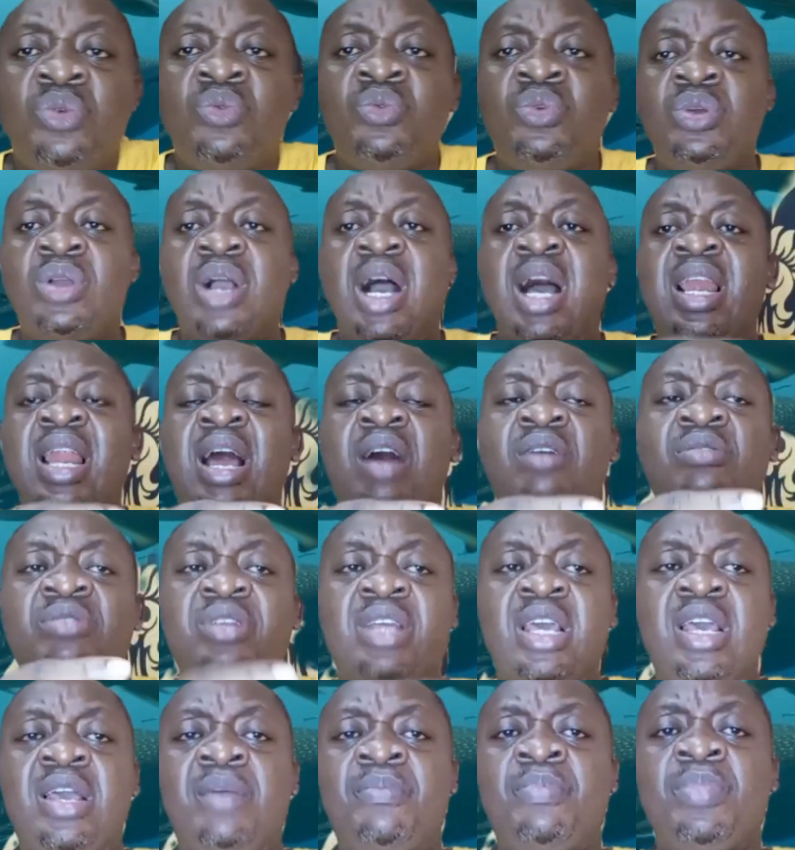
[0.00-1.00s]
will allow
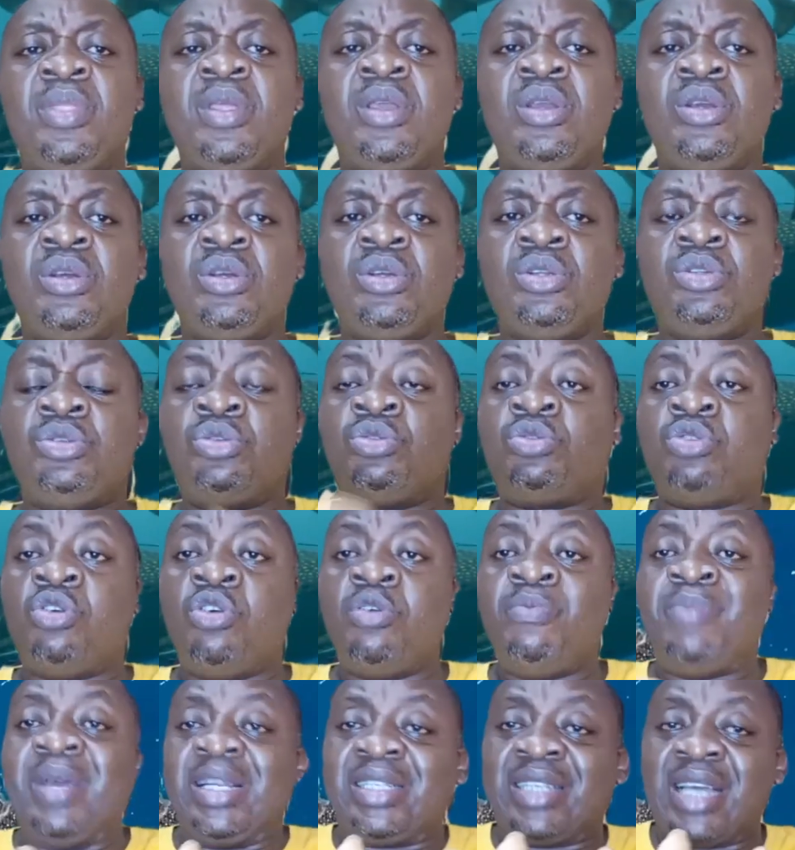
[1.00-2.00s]
them to
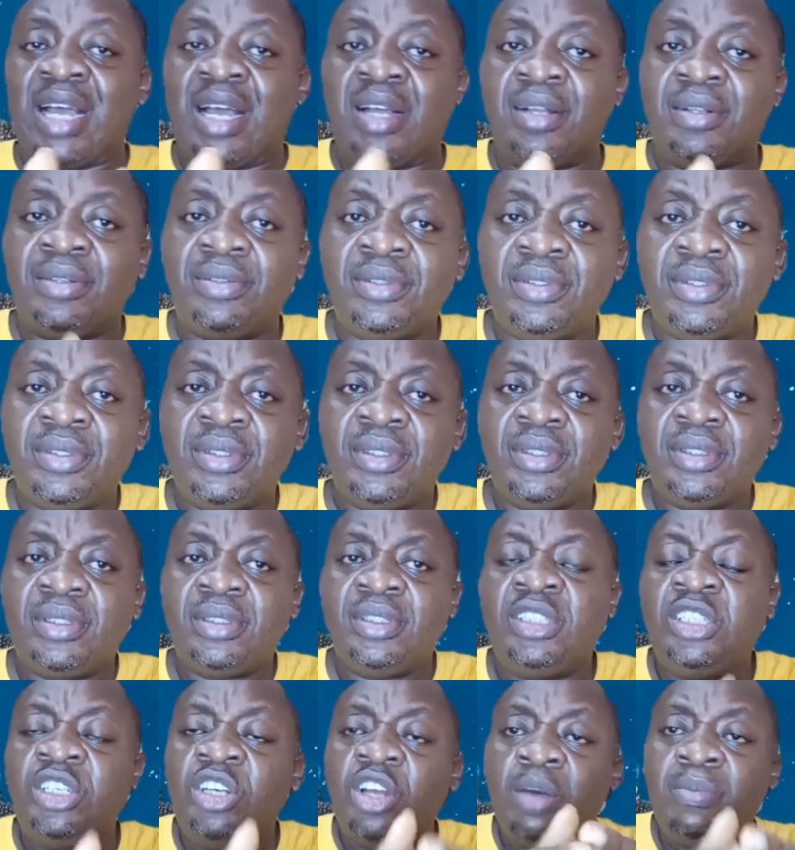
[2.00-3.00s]
grow better.
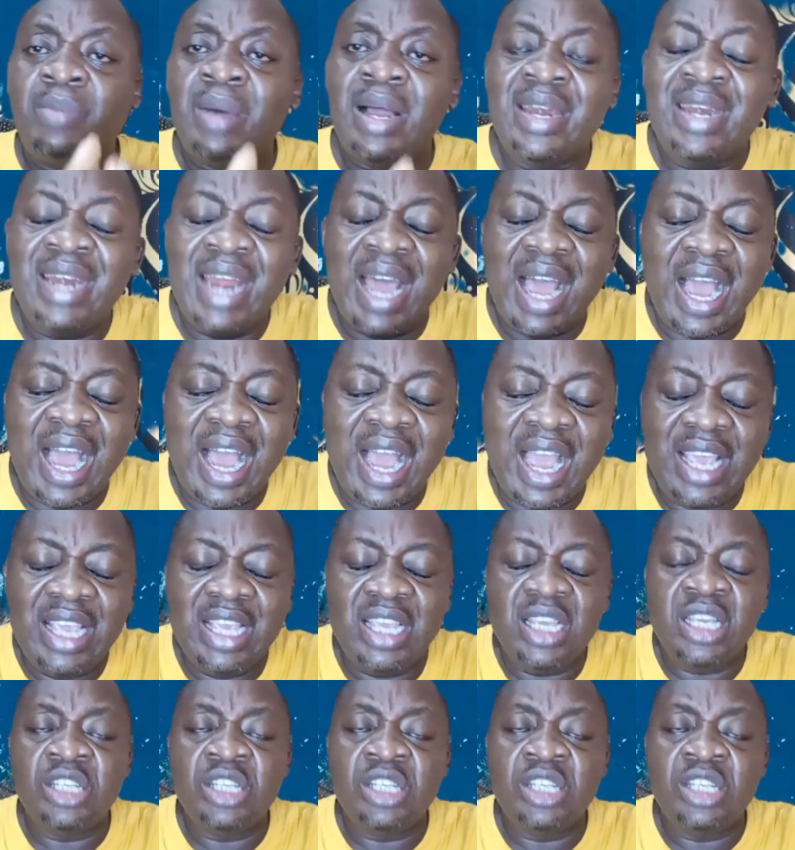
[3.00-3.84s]
The number 9